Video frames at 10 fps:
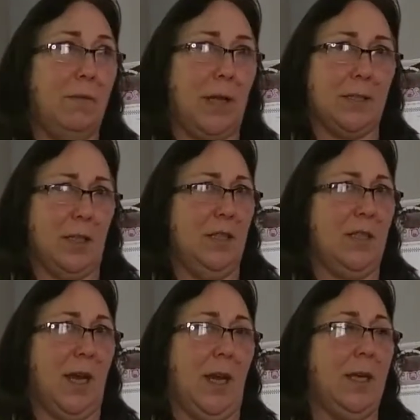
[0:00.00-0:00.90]
That's
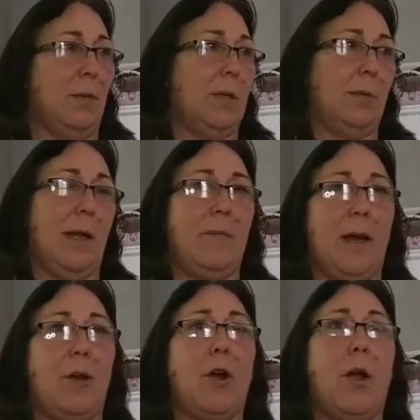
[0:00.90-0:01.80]
insane. I was able to have my
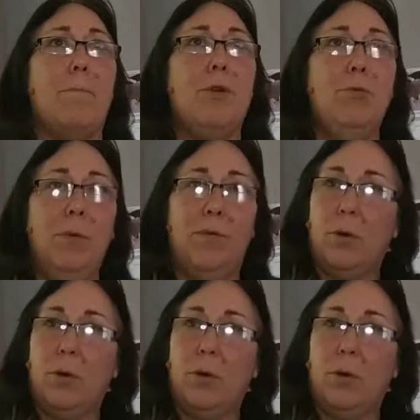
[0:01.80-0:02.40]
hair beautiful,